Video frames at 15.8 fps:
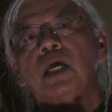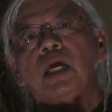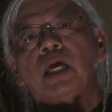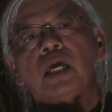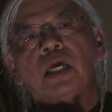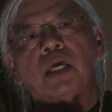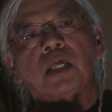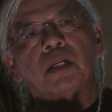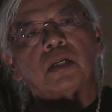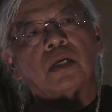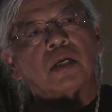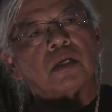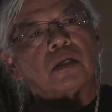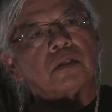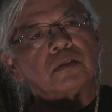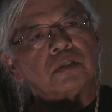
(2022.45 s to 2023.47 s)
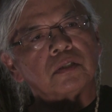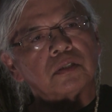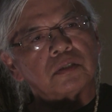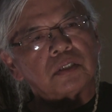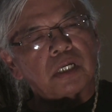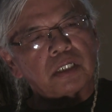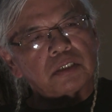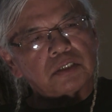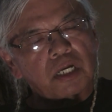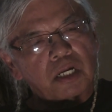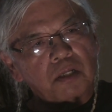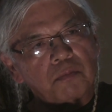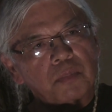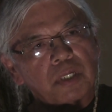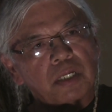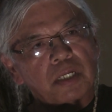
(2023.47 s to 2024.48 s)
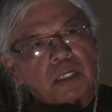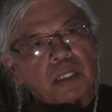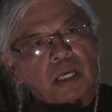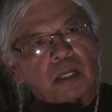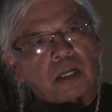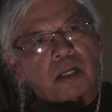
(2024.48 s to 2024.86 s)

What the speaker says: And the gentleman,